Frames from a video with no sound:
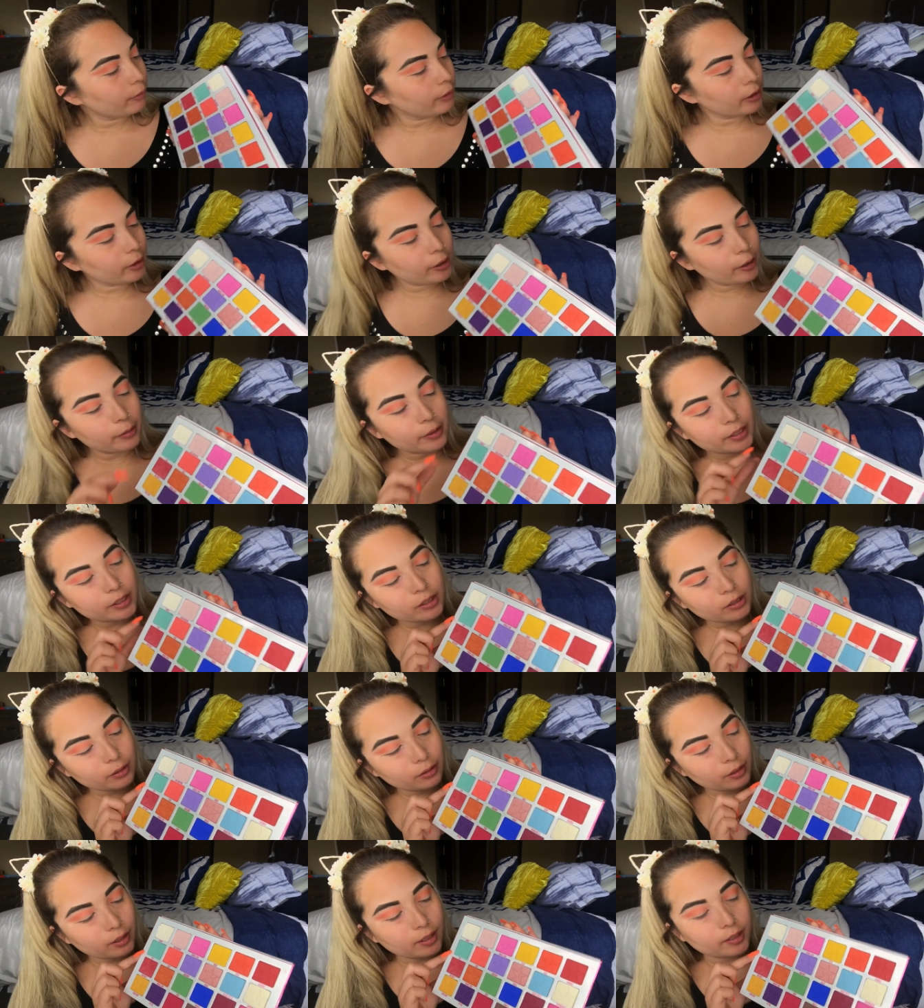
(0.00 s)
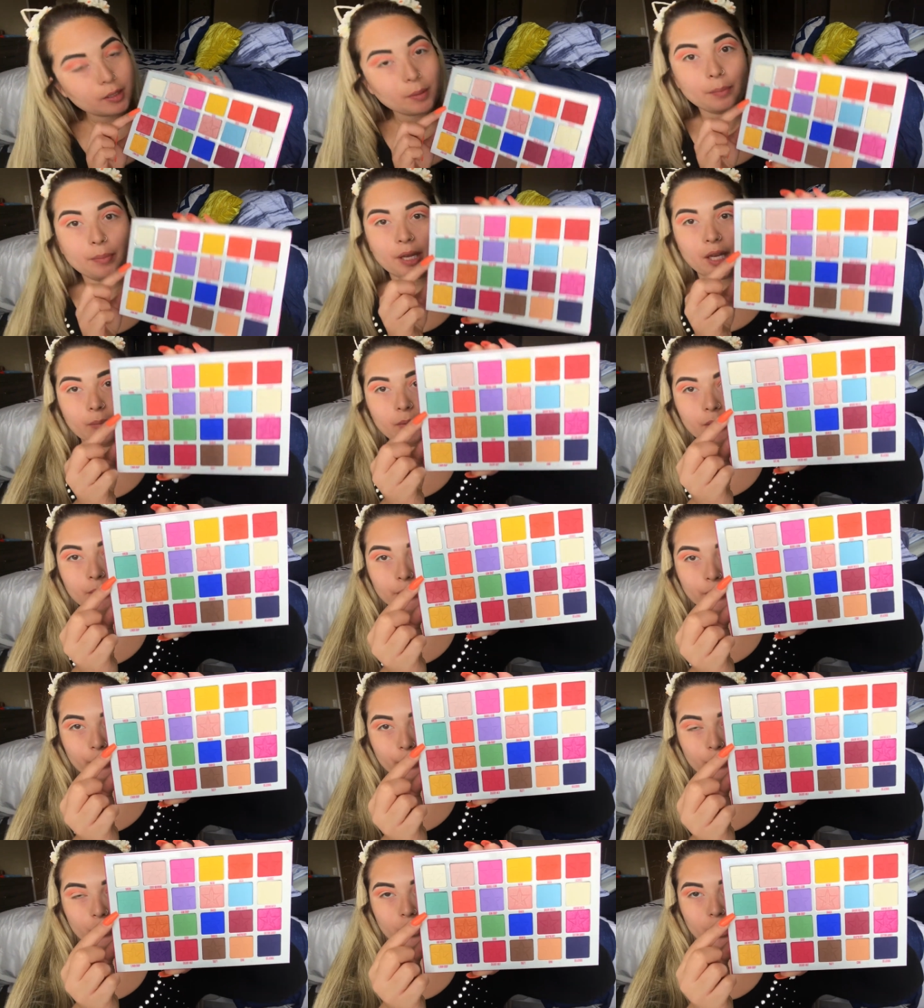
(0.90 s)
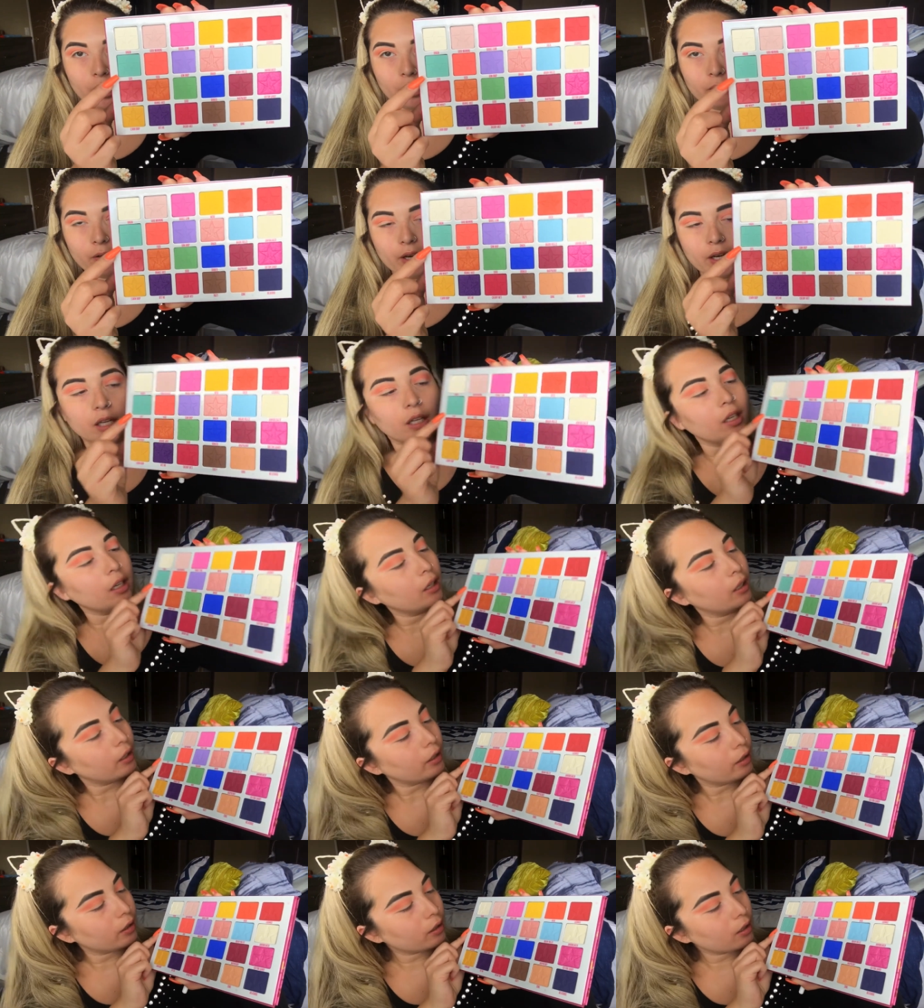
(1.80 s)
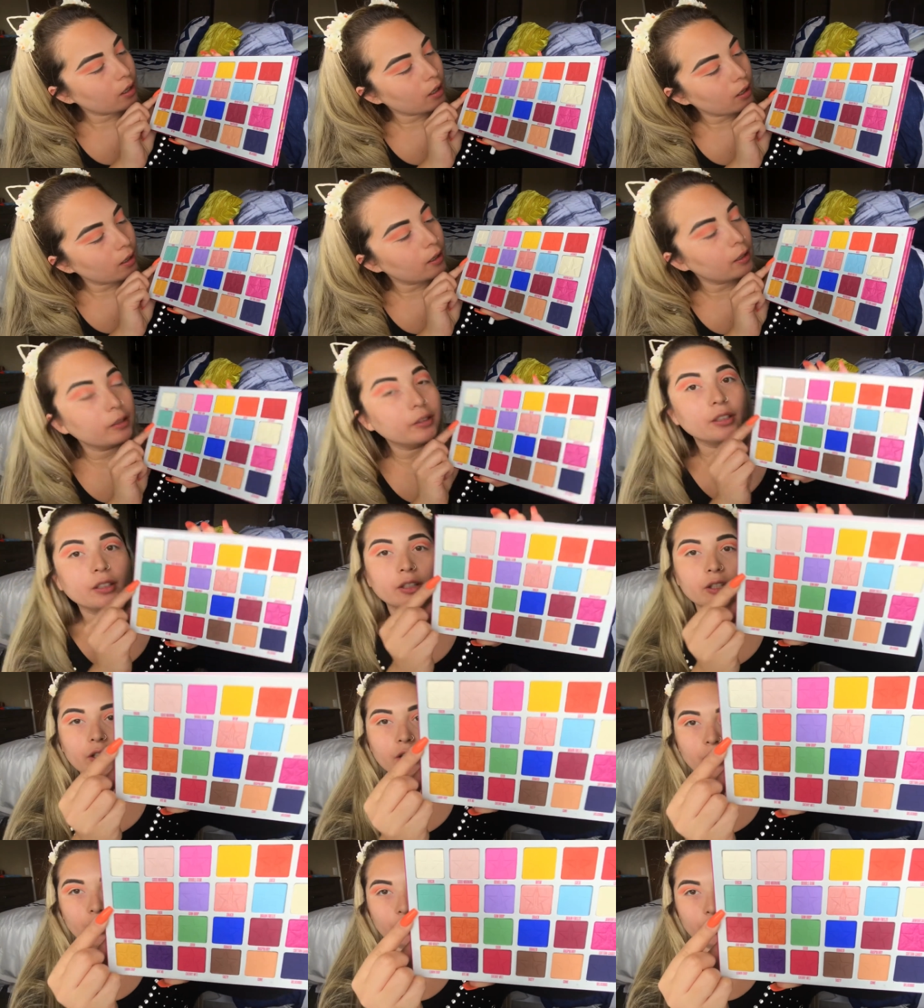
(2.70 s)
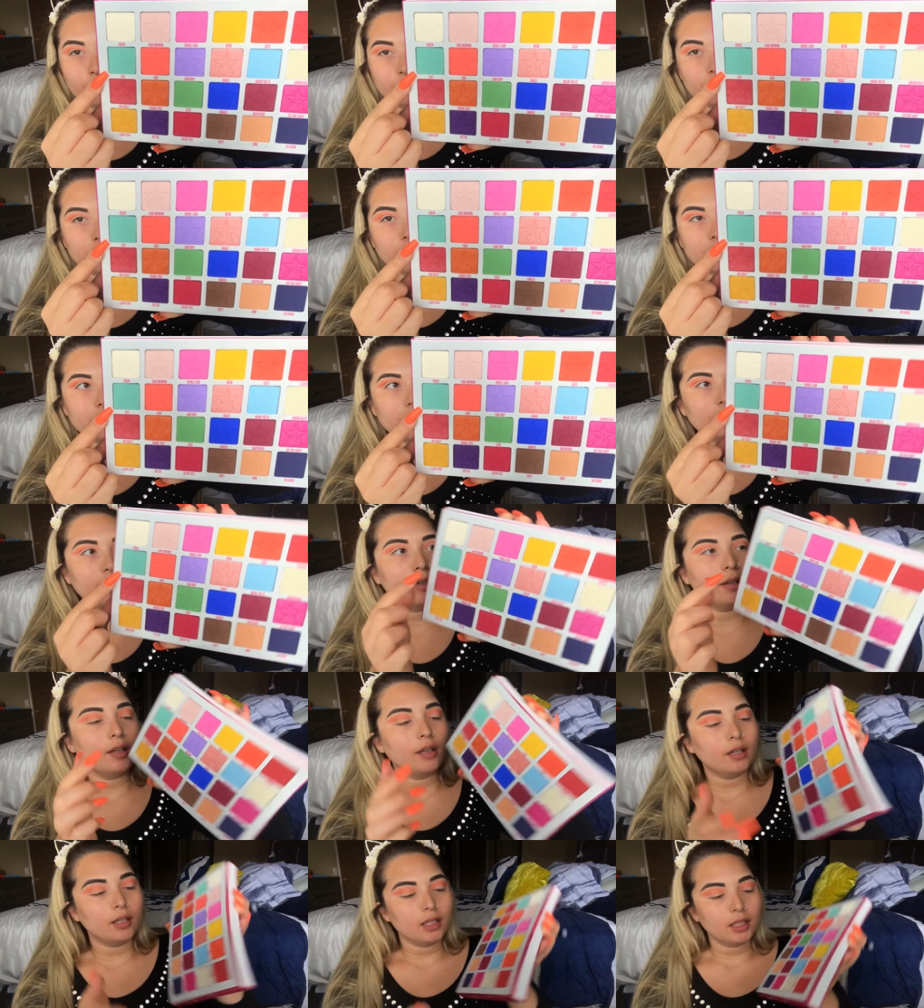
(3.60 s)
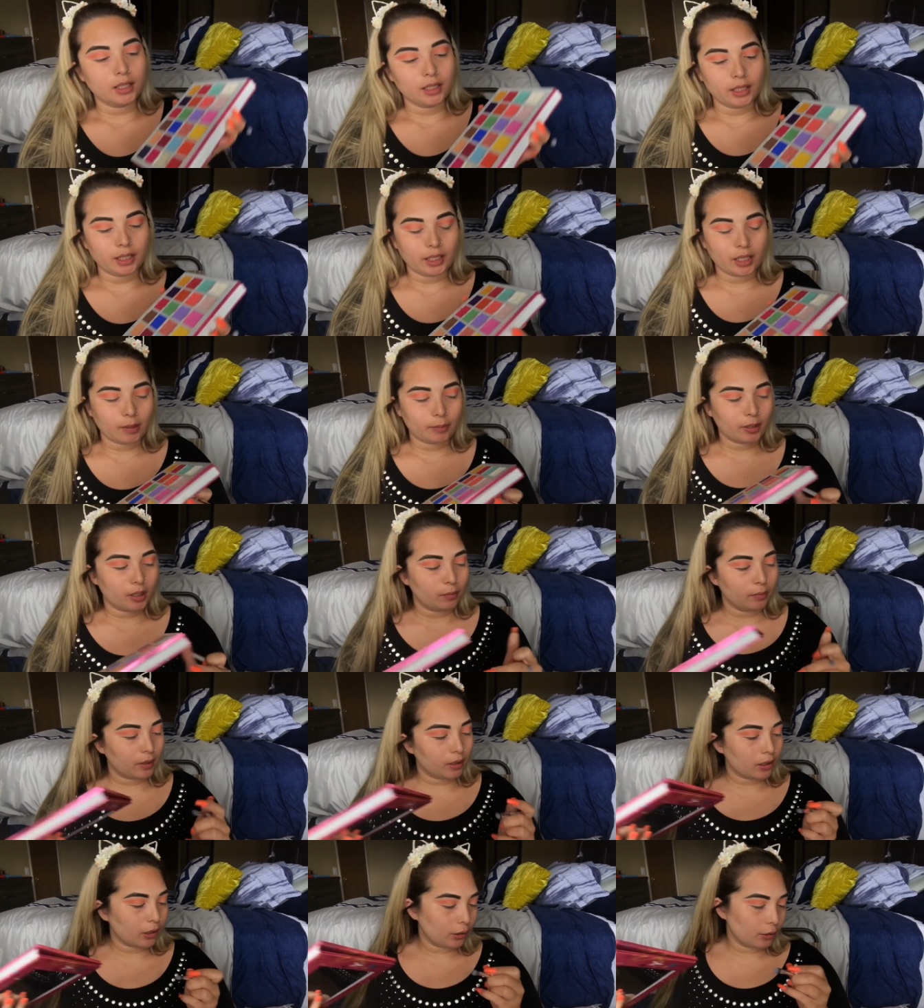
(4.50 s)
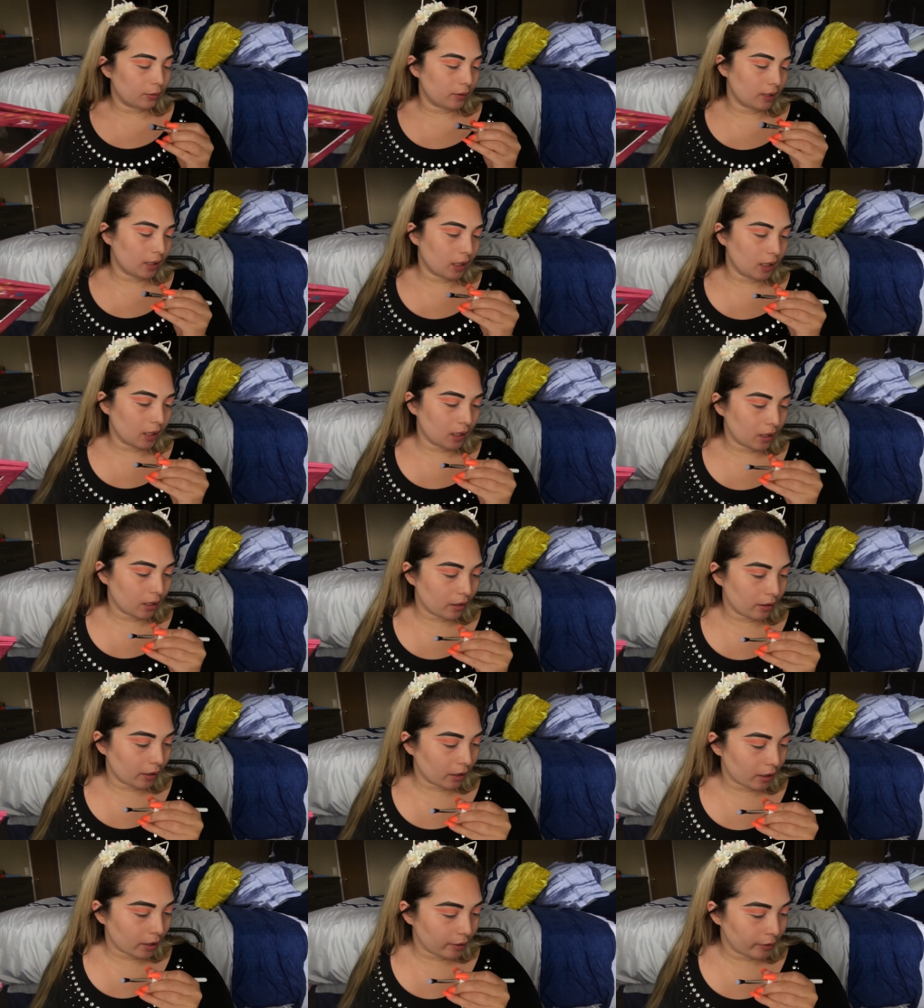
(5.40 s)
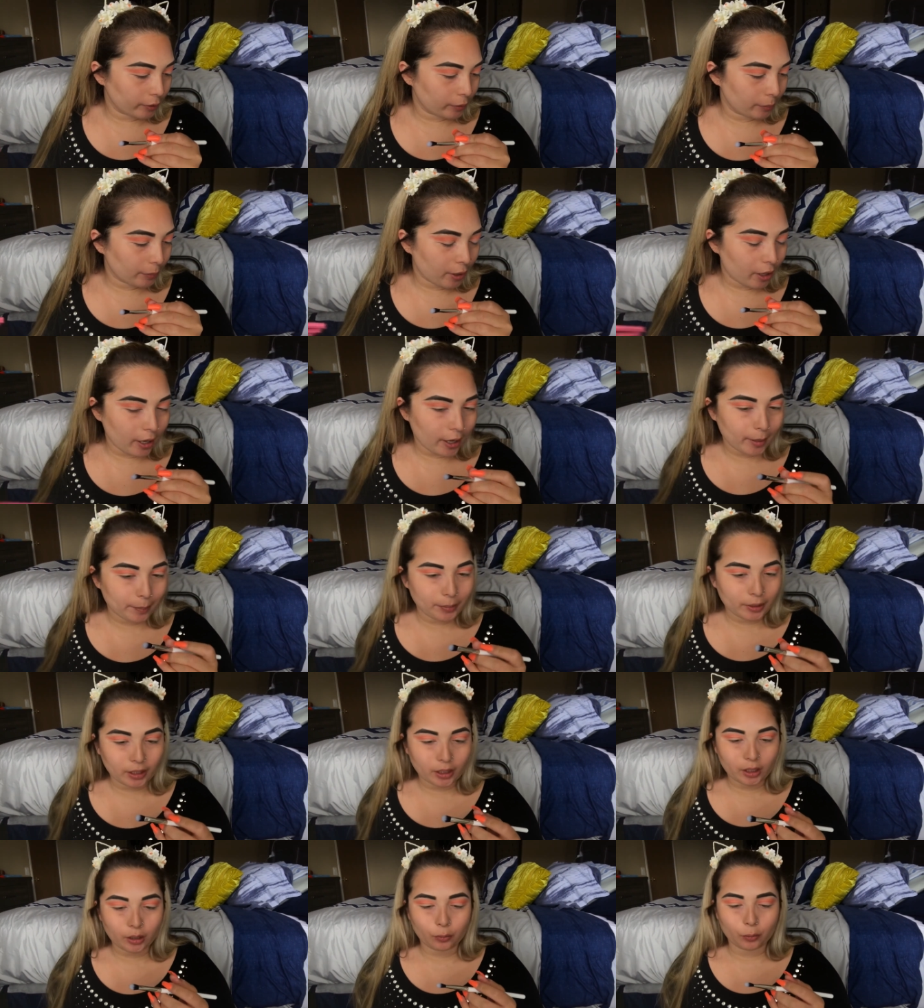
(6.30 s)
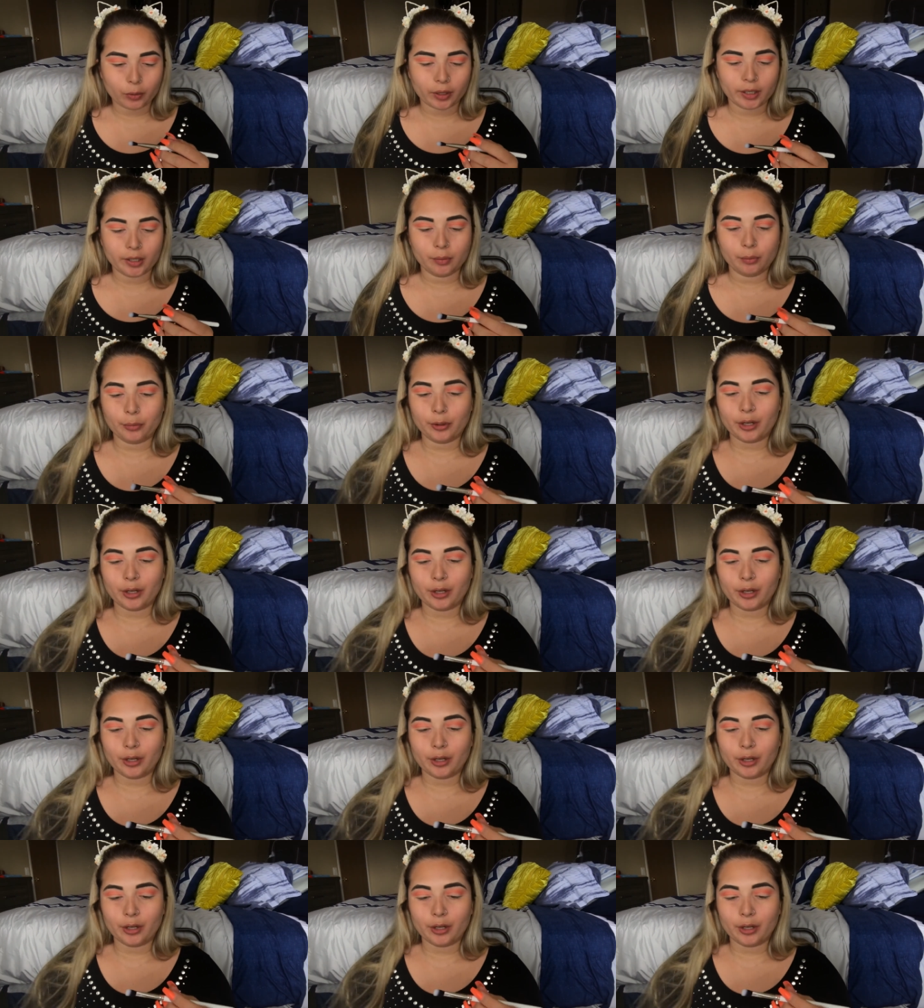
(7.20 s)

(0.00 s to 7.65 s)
want to go into this baby blue shade right here called Cute. And I'm going to be using the Colourpop E1